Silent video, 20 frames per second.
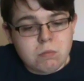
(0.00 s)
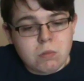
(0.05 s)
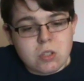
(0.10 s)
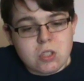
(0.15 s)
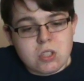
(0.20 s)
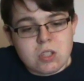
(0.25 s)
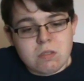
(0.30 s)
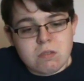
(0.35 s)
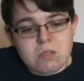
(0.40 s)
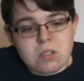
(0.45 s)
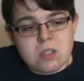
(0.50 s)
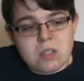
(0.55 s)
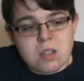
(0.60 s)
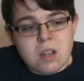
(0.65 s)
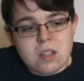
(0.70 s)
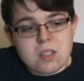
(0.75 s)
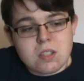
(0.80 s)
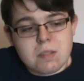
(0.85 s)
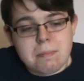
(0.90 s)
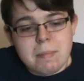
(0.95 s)
what she would
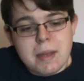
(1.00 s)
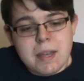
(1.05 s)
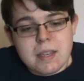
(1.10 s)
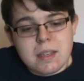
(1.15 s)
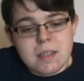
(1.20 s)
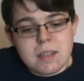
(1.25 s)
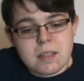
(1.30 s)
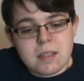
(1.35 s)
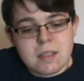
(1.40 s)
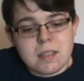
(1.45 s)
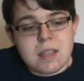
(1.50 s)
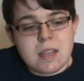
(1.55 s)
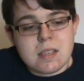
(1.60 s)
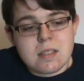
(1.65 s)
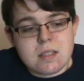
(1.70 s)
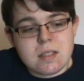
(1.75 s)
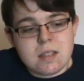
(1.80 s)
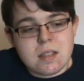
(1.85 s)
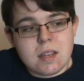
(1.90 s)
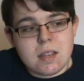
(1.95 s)
decide to make
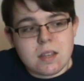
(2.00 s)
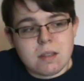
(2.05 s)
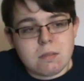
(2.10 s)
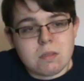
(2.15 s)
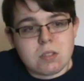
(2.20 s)
yesterday,